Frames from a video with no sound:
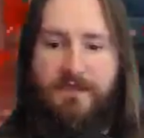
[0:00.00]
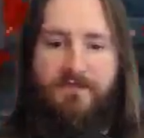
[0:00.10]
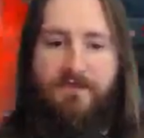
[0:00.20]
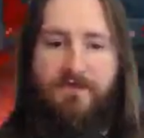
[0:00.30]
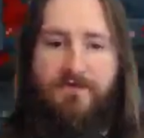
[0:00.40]

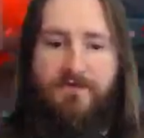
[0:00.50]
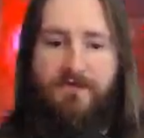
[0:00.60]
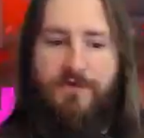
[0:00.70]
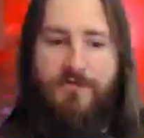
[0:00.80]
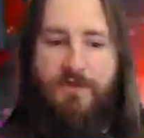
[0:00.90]
if you
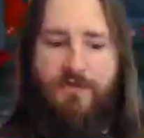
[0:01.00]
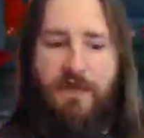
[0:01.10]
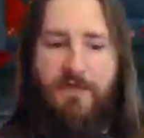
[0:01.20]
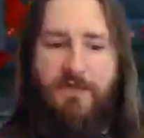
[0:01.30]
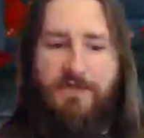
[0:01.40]
do enough
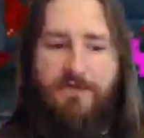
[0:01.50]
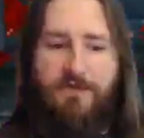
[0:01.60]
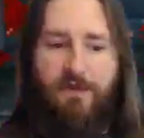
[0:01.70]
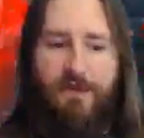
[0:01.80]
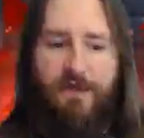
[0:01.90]
damage to
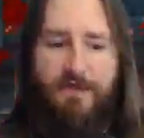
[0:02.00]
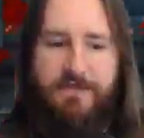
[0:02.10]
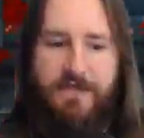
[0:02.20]
the legs,